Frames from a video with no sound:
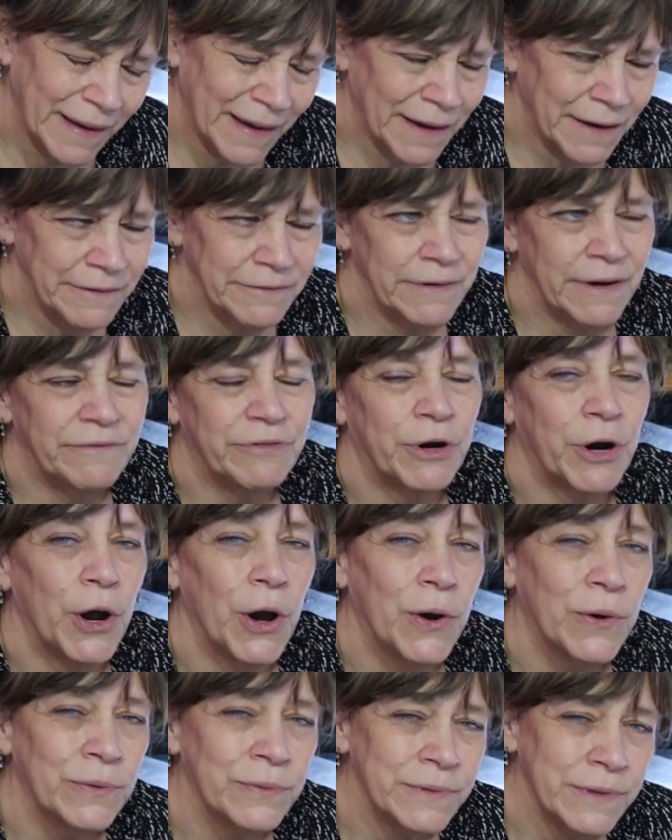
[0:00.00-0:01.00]
I've never
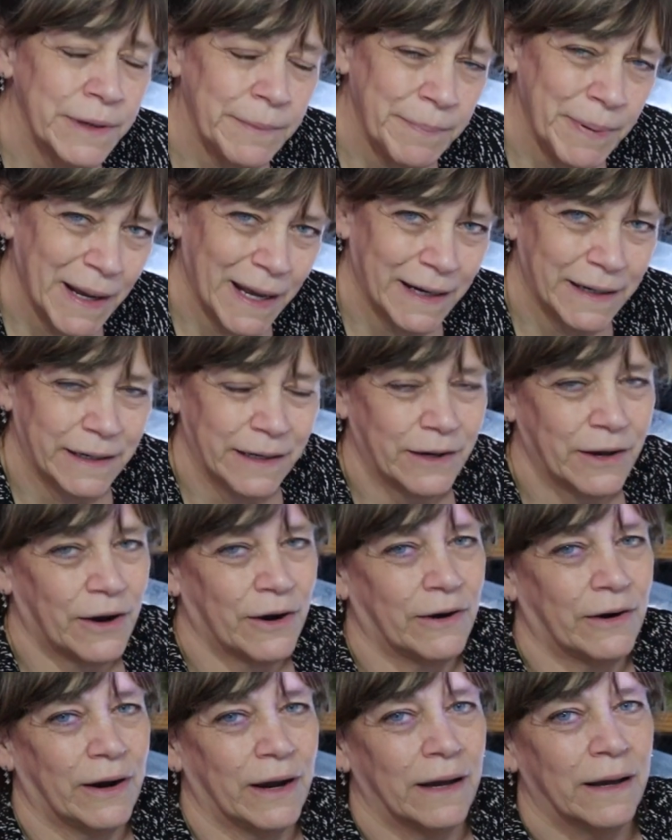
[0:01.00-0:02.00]
owned a panda
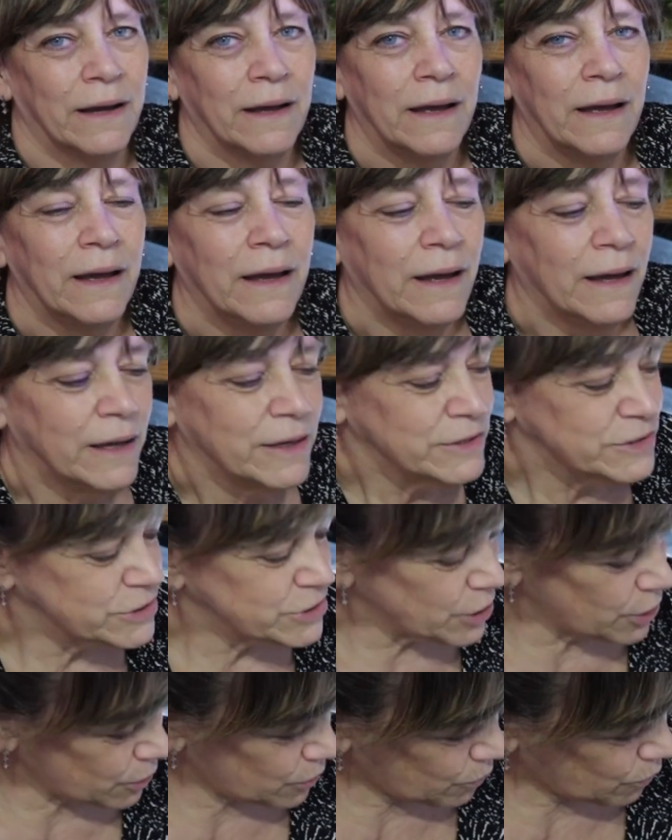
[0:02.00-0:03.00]
garra. So